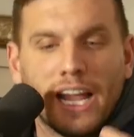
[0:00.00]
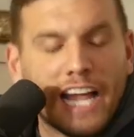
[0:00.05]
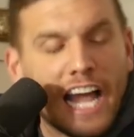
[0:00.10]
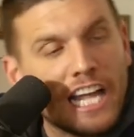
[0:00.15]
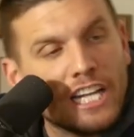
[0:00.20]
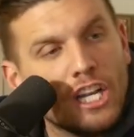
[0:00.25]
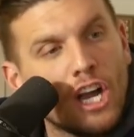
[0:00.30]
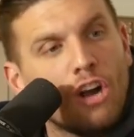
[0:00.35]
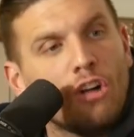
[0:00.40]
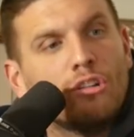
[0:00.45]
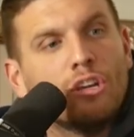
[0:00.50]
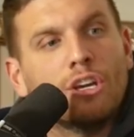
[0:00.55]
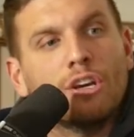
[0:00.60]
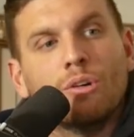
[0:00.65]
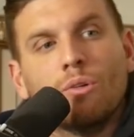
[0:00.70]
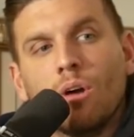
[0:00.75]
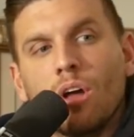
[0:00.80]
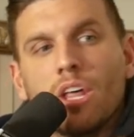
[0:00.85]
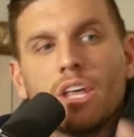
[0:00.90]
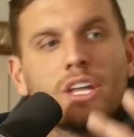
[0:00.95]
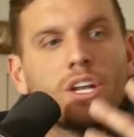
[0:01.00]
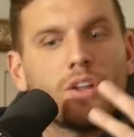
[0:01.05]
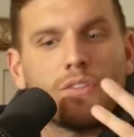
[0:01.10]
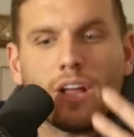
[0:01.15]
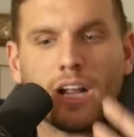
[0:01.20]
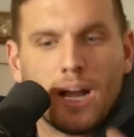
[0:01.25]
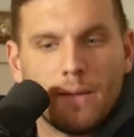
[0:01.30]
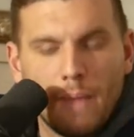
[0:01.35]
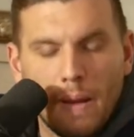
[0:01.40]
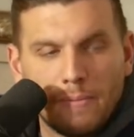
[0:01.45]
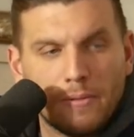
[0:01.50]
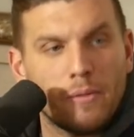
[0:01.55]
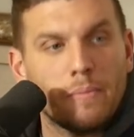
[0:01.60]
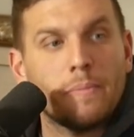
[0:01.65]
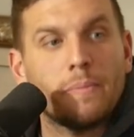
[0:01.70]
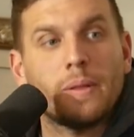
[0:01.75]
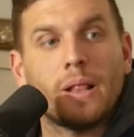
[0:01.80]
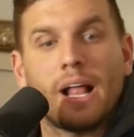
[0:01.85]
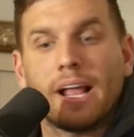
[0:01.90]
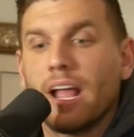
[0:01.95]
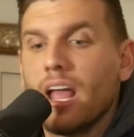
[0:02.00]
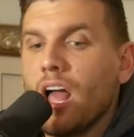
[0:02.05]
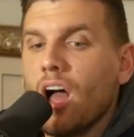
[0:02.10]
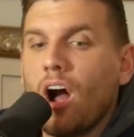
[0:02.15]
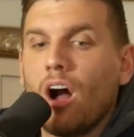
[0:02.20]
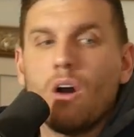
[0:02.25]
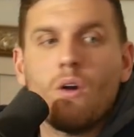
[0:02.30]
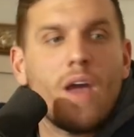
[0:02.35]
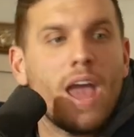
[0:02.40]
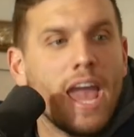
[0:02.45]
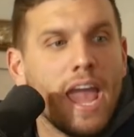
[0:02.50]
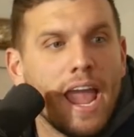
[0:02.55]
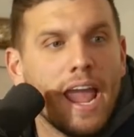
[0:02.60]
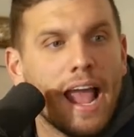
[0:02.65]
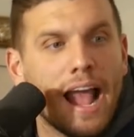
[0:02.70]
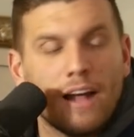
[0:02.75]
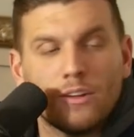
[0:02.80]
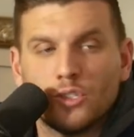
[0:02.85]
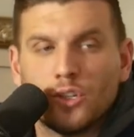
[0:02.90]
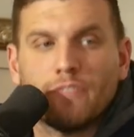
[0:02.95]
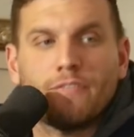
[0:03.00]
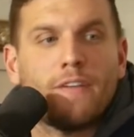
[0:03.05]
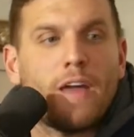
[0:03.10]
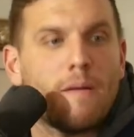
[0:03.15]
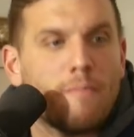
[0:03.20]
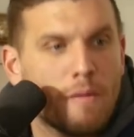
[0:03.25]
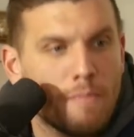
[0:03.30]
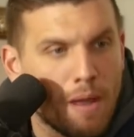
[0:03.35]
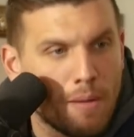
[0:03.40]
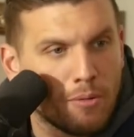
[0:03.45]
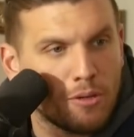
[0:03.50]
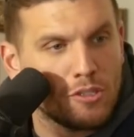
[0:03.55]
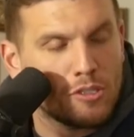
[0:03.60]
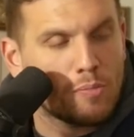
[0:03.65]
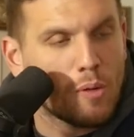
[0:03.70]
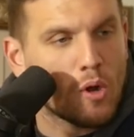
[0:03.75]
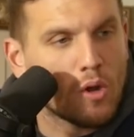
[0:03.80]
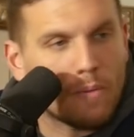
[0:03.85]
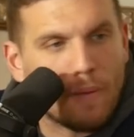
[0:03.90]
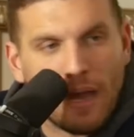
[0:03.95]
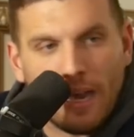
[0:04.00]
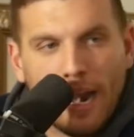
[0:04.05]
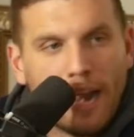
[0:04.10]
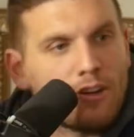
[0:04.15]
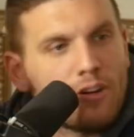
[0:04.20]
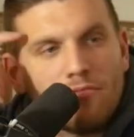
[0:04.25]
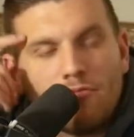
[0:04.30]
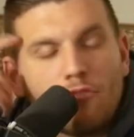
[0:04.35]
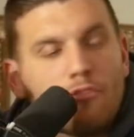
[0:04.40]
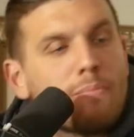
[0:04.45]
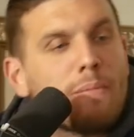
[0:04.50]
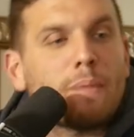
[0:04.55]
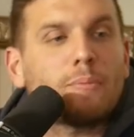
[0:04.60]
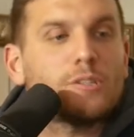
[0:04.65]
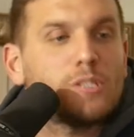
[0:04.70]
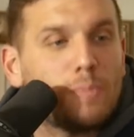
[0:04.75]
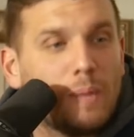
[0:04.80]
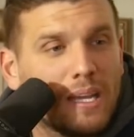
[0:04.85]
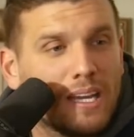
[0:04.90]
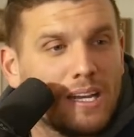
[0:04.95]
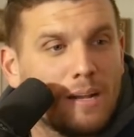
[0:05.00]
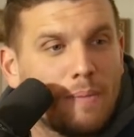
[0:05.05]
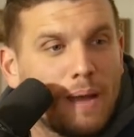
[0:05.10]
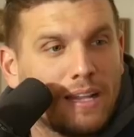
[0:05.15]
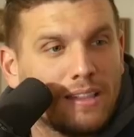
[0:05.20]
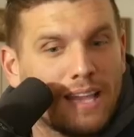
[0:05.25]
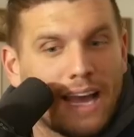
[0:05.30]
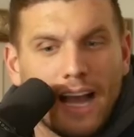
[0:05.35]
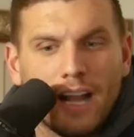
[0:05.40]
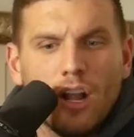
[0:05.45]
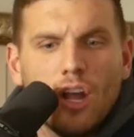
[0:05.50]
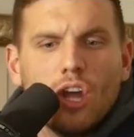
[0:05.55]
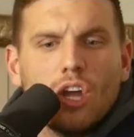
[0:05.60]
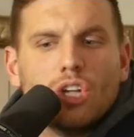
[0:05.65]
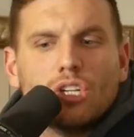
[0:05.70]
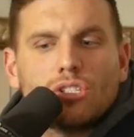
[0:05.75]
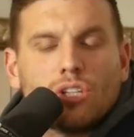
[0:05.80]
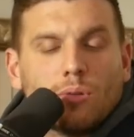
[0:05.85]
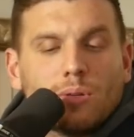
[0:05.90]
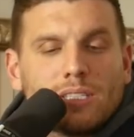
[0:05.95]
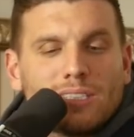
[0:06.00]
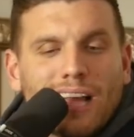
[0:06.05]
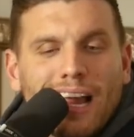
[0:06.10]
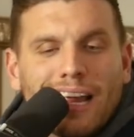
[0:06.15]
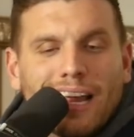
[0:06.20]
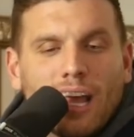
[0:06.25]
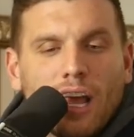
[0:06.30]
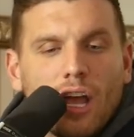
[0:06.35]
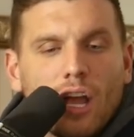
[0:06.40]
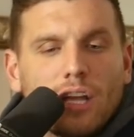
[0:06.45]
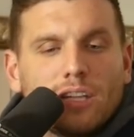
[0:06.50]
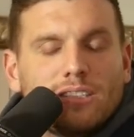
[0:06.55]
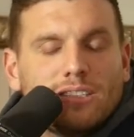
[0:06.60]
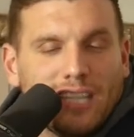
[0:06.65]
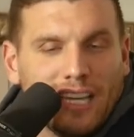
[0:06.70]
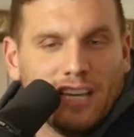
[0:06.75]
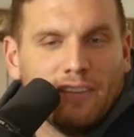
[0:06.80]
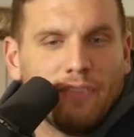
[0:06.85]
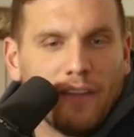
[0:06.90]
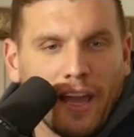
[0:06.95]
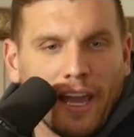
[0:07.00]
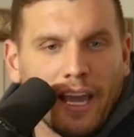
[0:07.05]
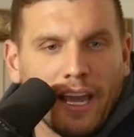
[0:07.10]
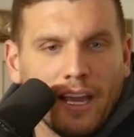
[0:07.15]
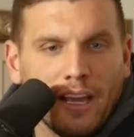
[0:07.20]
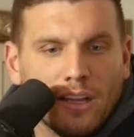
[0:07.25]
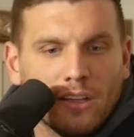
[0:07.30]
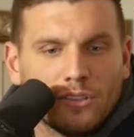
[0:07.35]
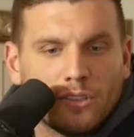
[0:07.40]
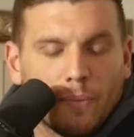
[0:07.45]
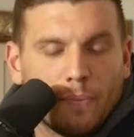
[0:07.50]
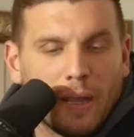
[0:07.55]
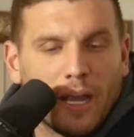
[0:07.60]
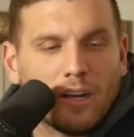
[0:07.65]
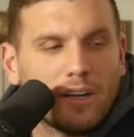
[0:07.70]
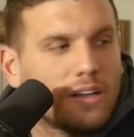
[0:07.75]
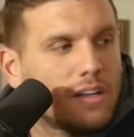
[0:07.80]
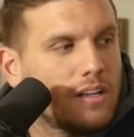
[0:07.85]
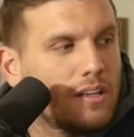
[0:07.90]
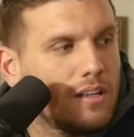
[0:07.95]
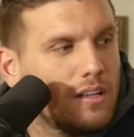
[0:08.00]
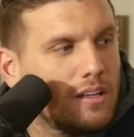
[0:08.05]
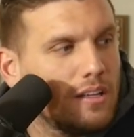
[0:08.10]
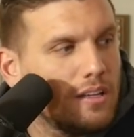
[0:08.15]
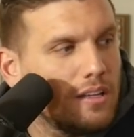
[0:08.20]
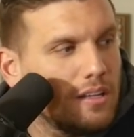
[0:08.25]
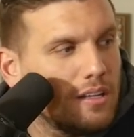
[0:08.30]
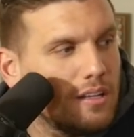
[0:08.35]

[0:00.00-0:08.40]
like I know you. You know, they'll come up to me and be like, oh, hey, how's your family member you spoke about? And I don't even remember speaking about that. So it's like TV or to if be it was a real one